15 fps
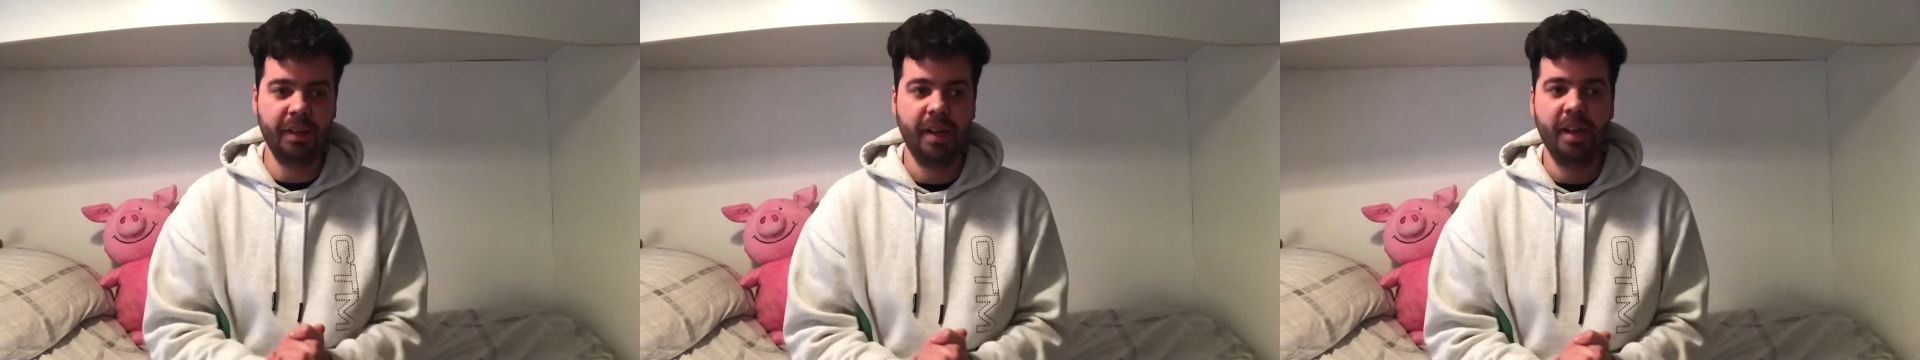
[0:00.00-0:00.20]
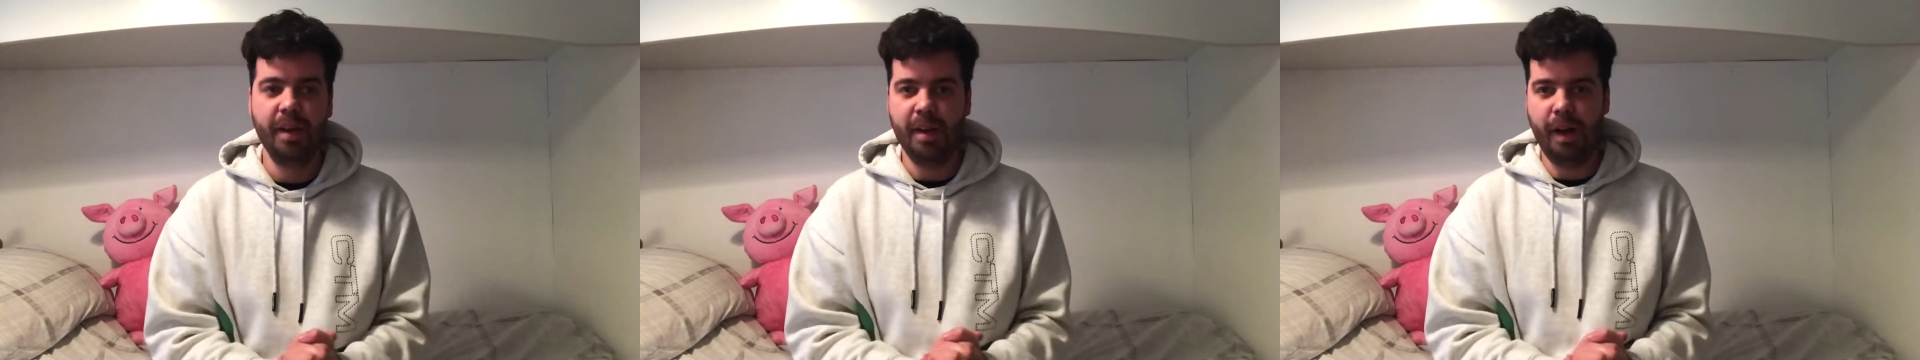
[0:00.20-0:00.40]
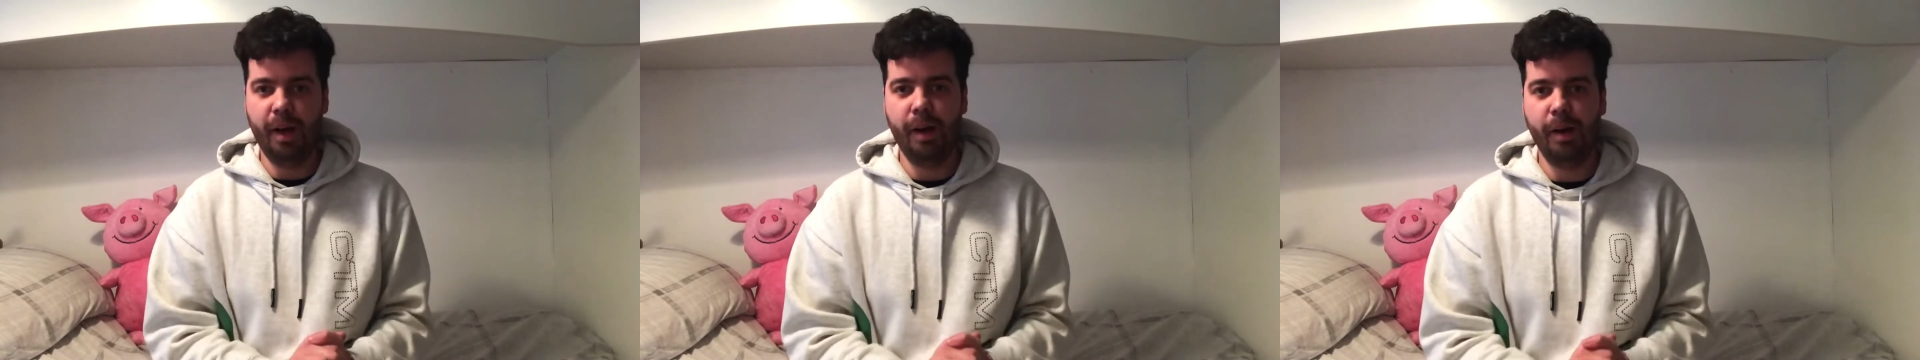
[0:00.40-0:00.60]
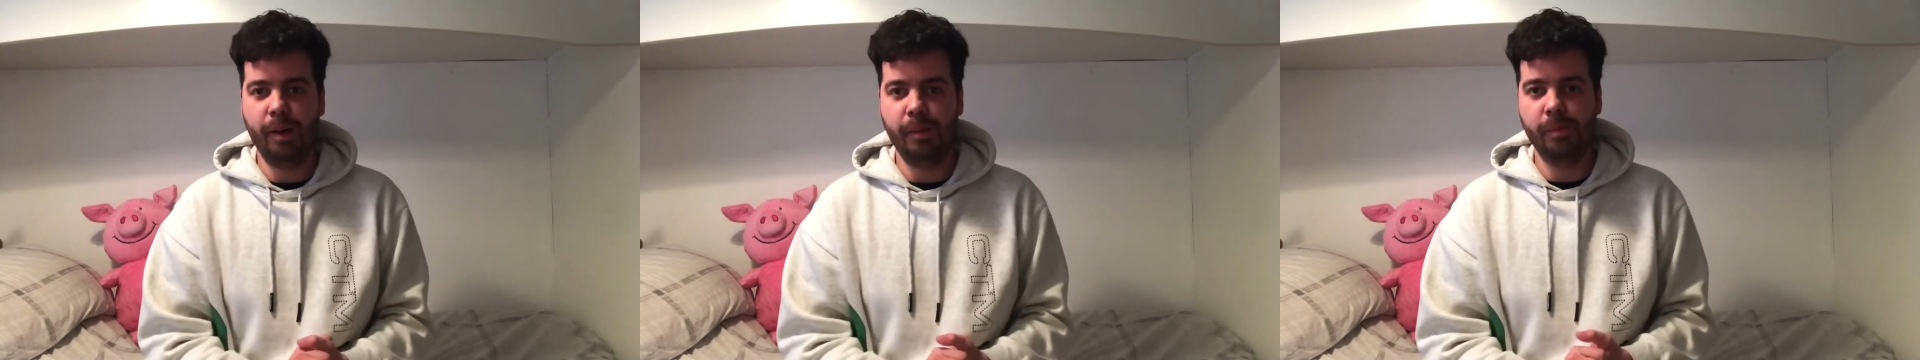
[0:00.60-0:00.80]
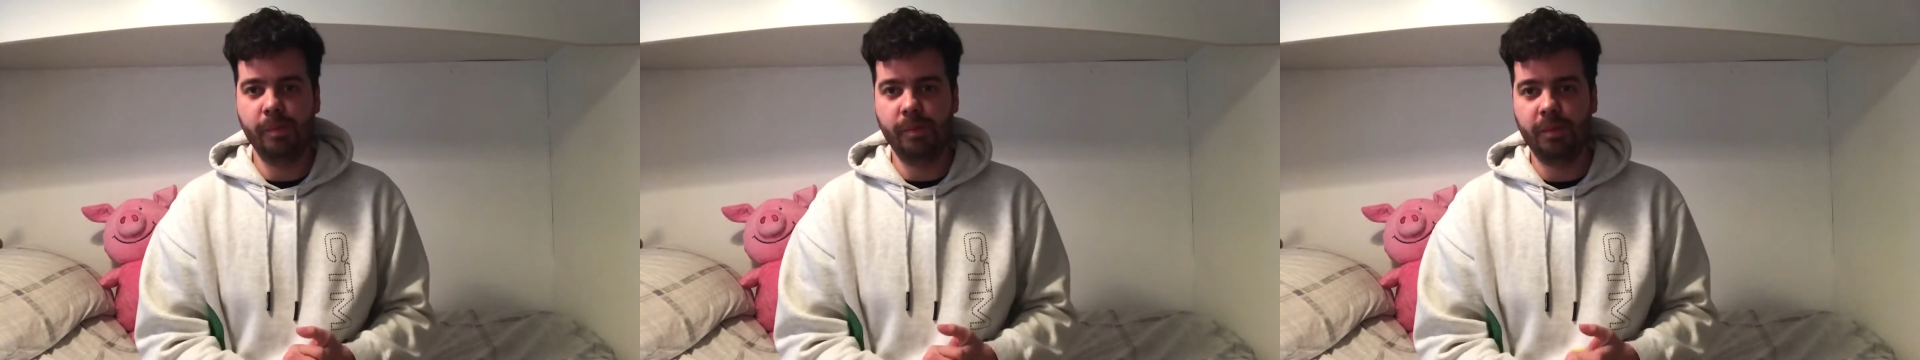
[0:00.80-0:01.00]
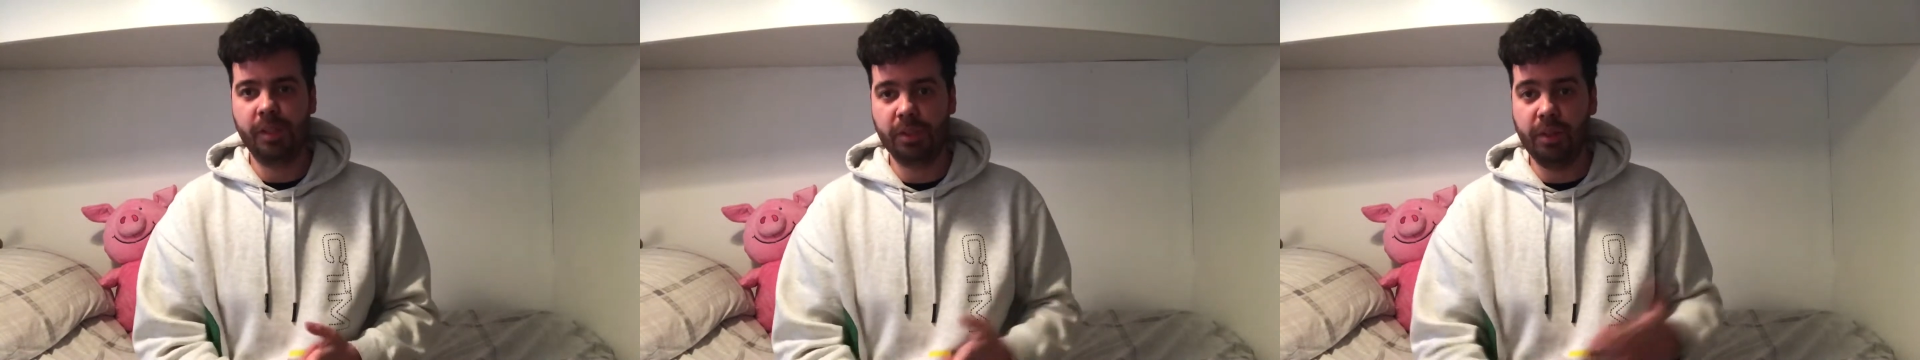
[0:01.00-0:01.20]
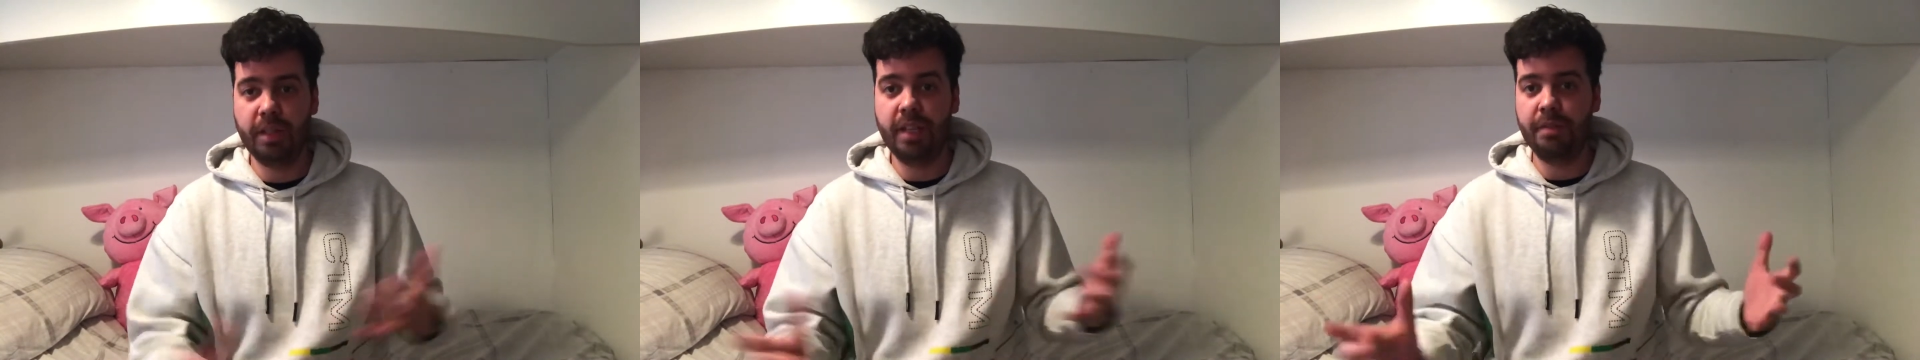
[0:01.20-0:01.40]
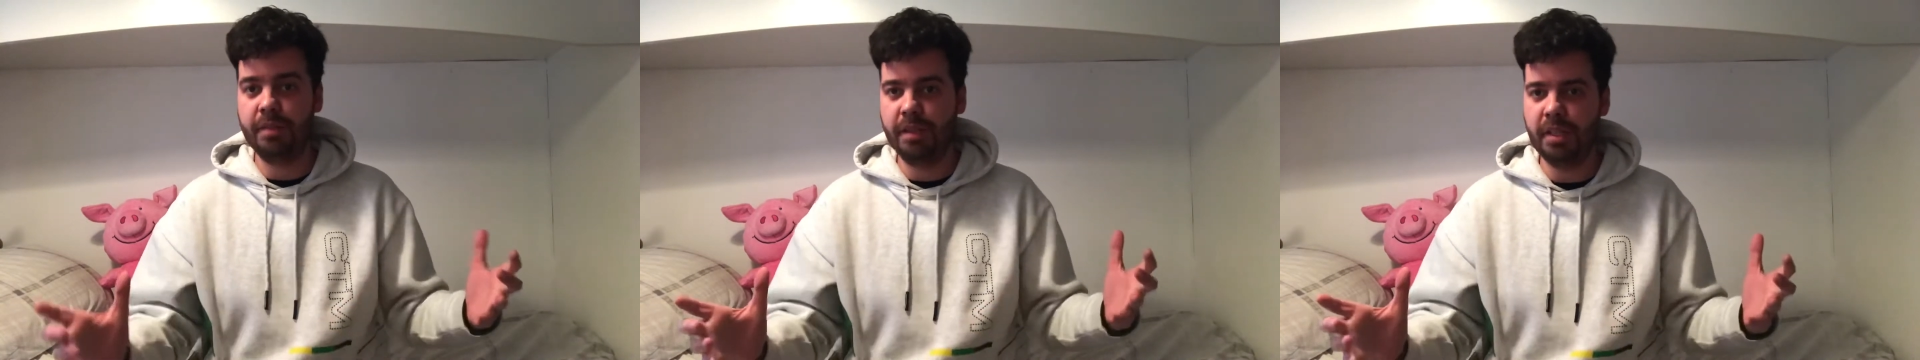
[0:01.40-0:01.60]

because I live in the